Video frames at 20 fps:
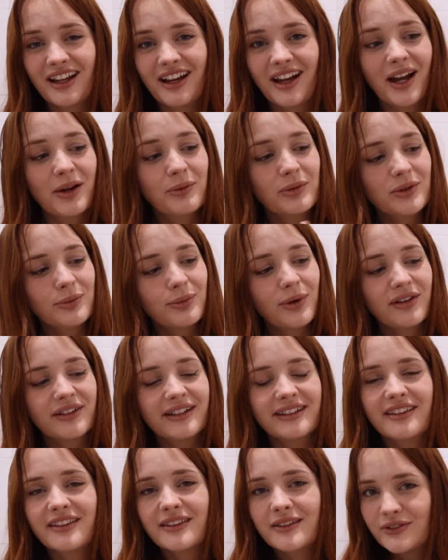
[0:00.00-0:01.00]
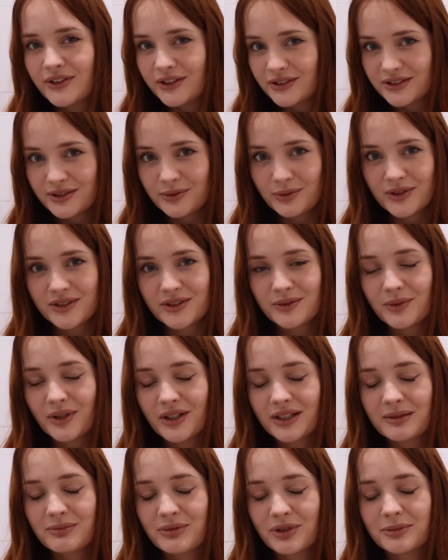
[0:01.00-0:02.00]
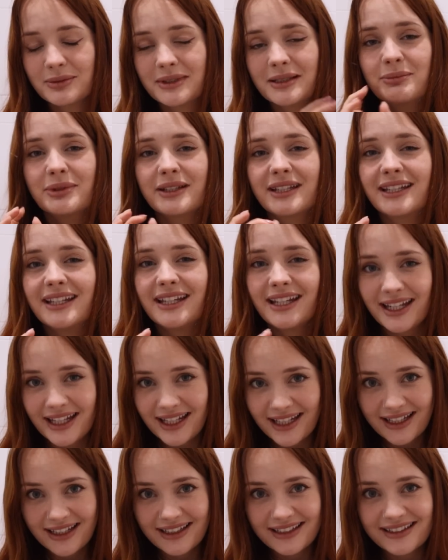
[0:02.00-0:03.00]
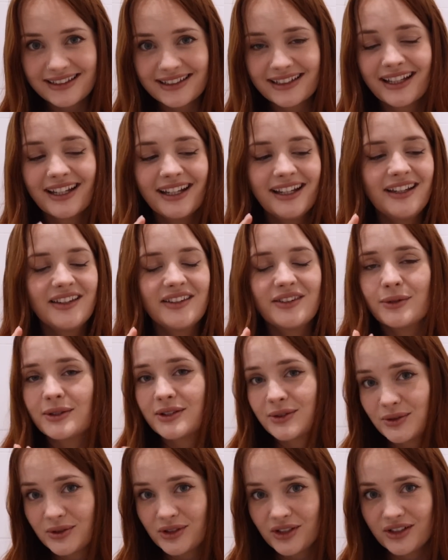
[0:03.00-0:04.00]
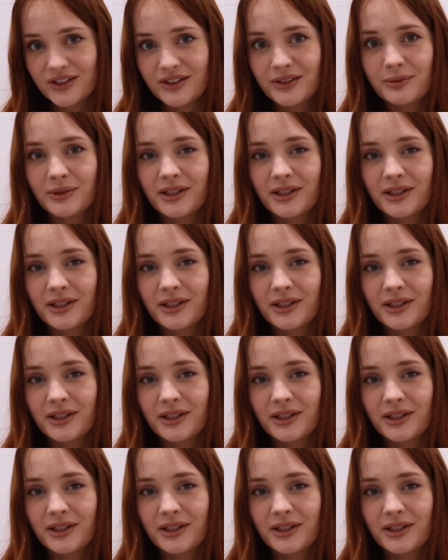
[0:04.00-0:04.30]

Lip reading: I was worried that the filter wasn't working properly, but it is, so it's all good.